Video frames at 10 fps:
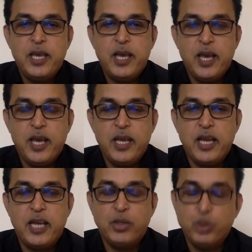And
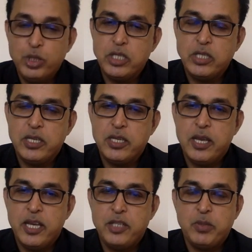I do this
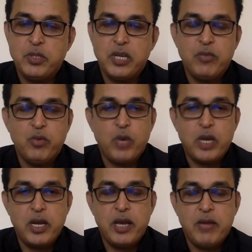especially for
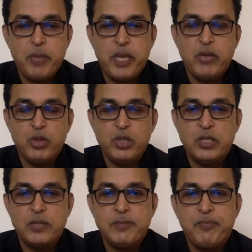one main
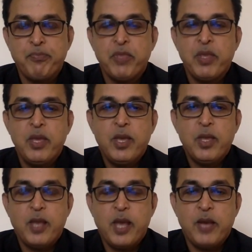reason,
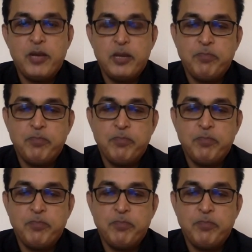that